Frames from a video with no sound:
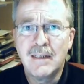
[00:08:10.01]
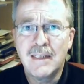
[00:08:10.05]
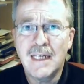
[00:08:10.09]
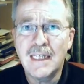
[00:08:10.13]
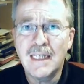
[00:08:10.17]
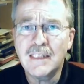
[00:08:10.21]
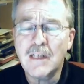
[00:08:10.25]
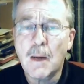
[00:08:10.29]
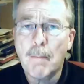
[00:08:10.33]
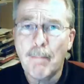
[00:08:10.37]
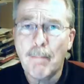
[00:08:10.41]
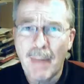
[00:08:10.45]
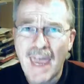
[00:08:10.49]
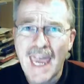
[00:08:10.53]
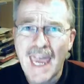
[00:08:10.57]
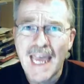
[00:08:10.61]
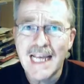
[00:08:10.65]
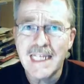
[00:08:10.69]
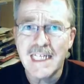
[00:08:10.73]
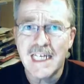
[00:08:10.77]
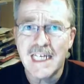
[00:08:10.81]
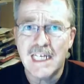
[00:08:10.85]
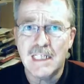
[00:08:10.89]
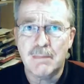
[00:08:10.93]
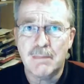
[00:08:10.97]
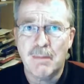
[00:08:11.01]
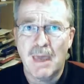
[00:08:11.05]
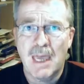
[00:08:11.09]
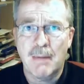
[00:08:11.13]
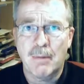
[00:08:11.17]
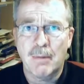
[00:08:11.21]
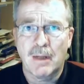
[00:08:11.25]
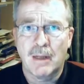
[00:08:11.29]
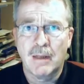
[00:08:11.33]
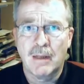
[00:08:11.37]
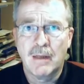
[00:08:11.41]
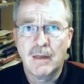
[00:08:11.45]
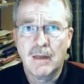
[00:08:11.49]
These are pigs, these
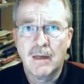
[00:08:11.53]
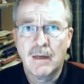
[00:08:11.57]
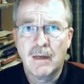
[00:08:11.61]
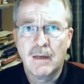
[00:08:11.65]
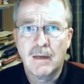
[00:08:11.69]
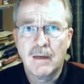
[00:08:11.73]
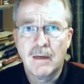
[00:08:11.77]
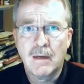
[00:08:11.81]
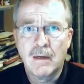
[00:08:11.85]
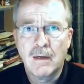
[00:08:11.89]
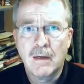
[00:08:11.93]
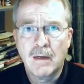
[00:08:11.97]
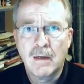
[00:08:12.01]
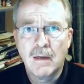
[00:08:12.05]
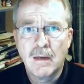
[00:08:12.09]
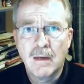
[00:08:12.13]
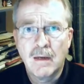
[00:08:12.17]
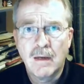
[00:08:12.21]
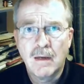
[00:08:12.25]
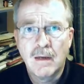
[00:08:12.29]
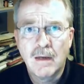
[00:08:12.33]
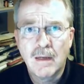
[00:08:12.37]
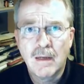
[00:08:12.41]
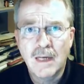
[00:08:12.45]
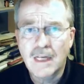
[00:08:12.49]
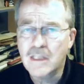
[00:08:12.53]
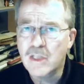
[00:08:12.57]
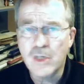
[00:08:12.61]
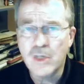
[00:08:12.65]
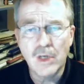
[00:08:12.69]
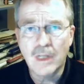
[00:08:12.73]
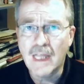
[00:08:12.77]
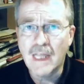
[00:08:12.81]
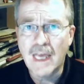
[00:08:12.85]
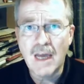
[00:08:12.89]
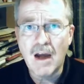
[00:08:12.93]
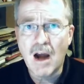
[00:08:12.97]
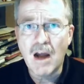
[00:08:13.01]
people. That's
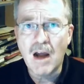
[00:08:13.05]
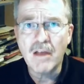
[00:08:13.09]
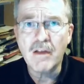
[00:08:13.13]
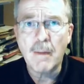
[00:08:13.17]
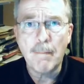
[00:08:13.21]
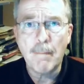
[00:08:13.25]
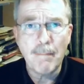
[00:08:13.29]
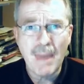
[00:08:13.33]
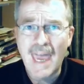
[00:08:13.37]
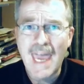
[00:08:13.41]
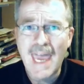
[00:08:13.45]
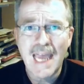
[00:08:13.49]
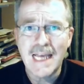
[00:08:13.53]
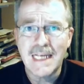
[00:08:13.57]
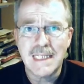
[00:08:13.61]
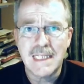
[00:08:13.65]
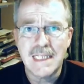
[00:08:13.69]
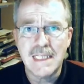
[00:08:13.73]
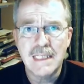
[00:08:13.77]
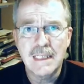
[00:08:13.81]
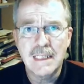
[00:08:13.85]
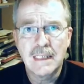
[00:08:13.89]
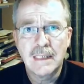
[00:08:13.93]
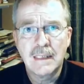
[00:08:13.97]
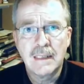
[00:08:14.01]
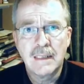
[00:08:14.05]
all they are, they're pigs.